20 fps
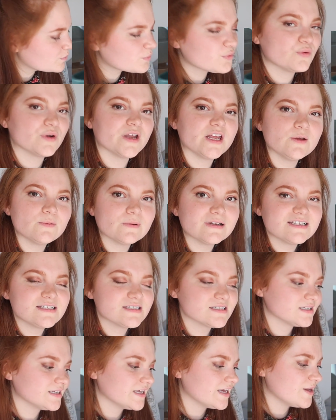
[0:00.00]
pretty
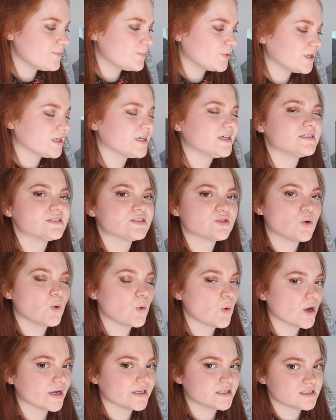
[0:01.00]
recently, but it is
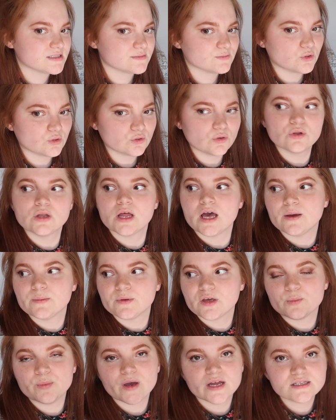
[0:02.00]
quite small
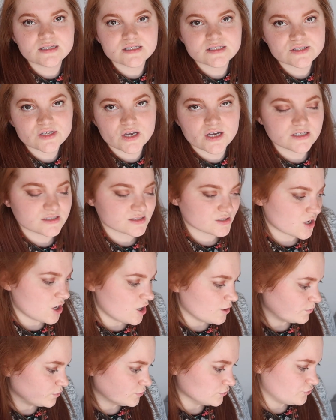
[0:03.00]
compared to the size
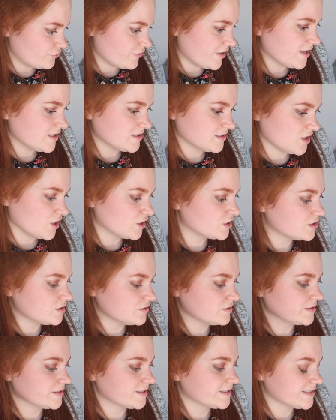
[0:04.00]
cardboard trays that I
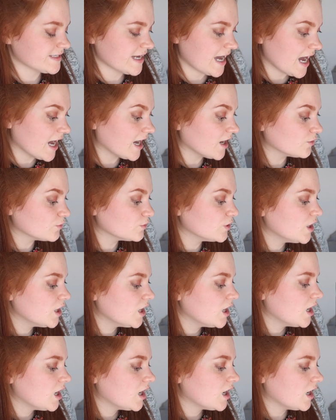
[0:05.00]
use now.
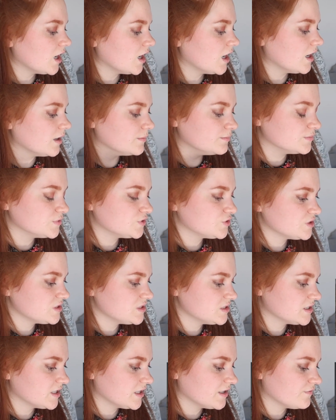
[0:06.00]

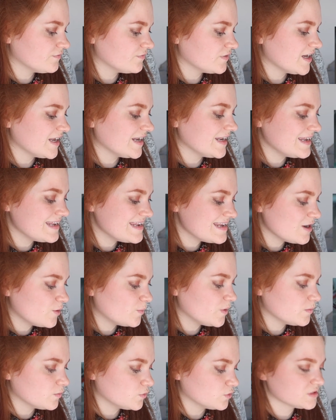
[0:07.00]
Just to give a little
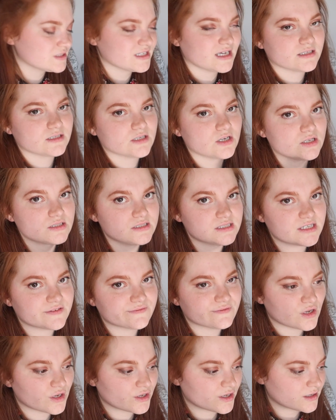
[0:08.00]
bit more sand. I like to
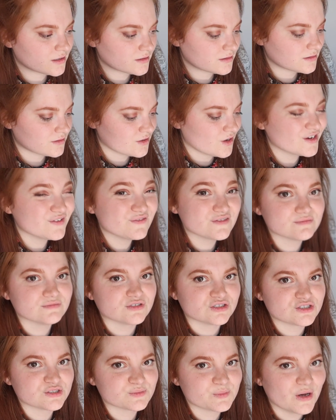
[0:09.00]
give like kind of as
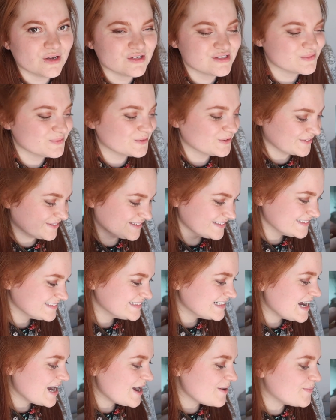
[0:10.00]
much as possible,
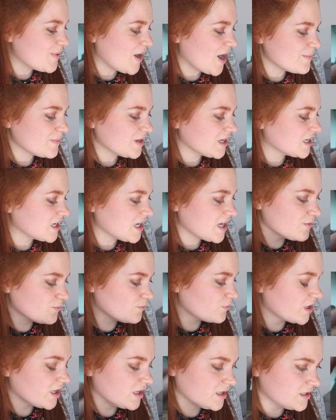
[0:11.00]
but I mean
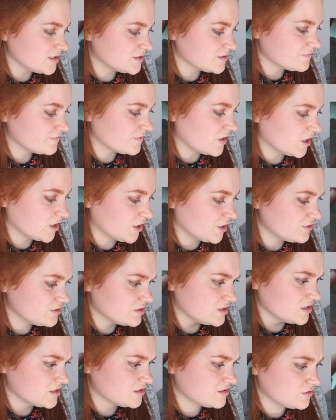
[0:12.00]
it is fine. I
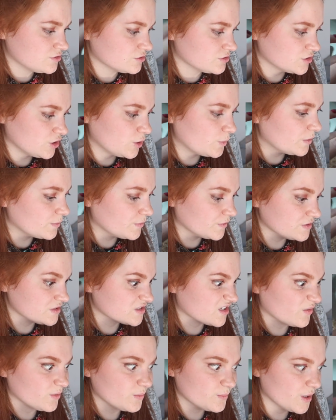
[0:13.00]
used this just a couple of months
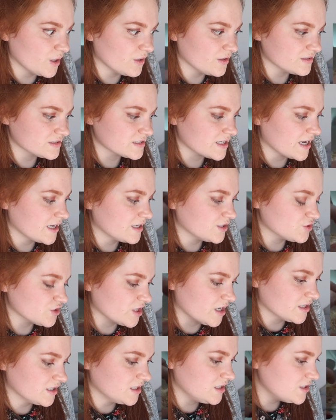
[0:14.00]
ago in Polo's cage
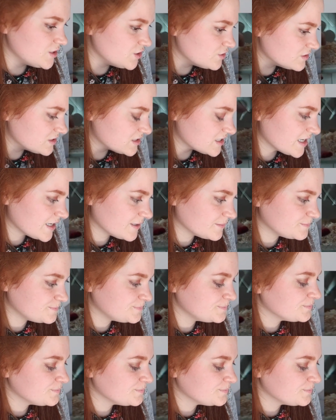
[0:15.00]
and he used it.